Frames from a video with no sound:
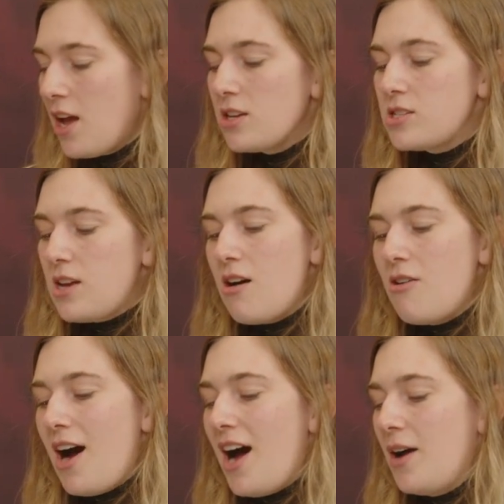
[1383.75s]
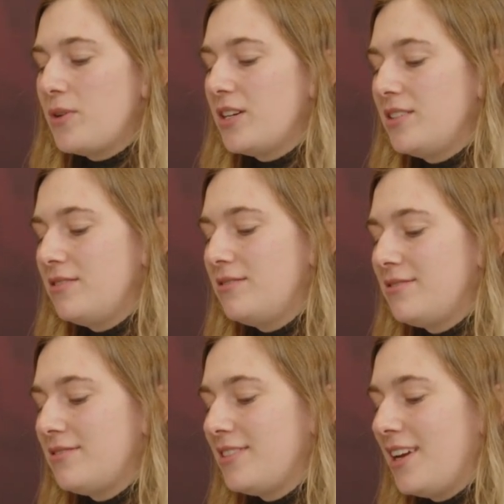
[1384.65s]
So I would,
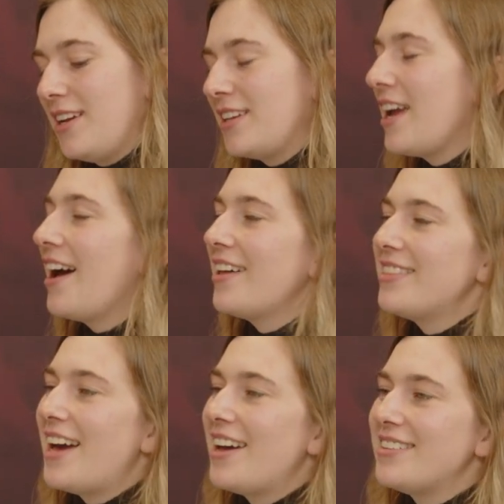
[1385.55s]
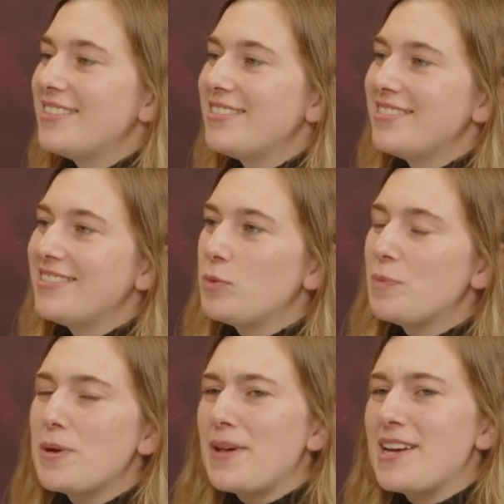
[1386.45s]
when
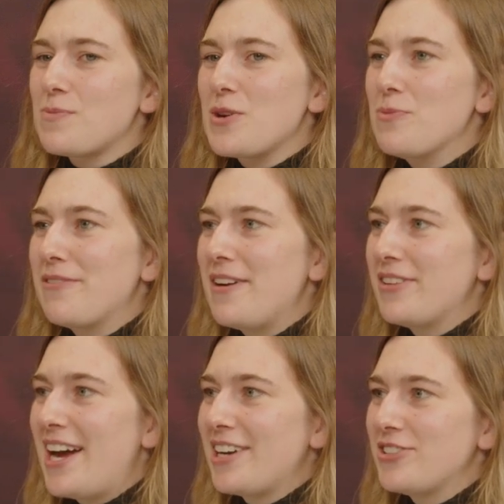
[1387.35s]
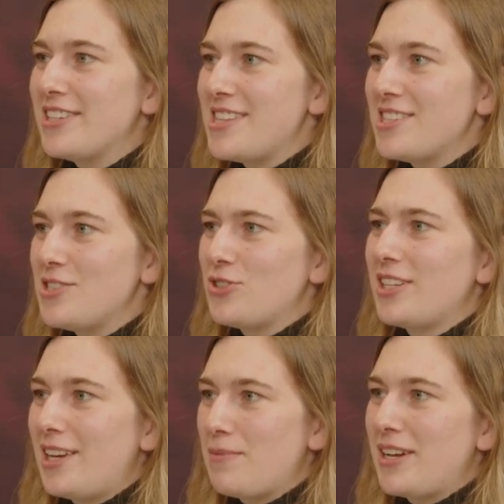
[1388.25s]
people ask me who my favorite actor is, that's usually
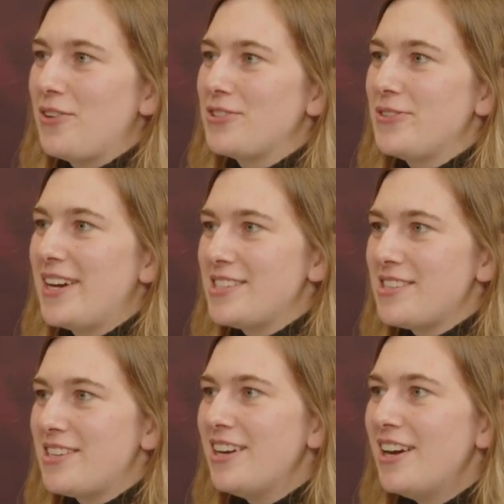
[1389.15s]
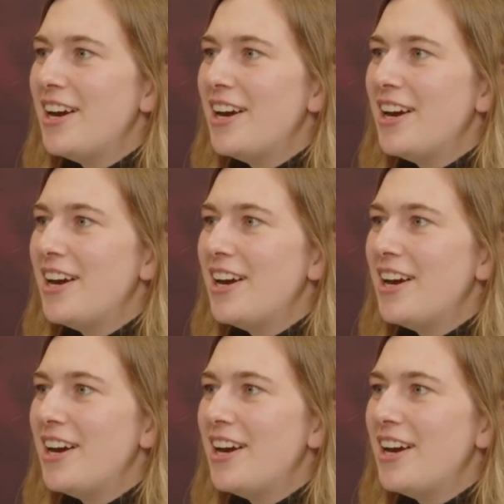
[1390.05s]
my go-to answer.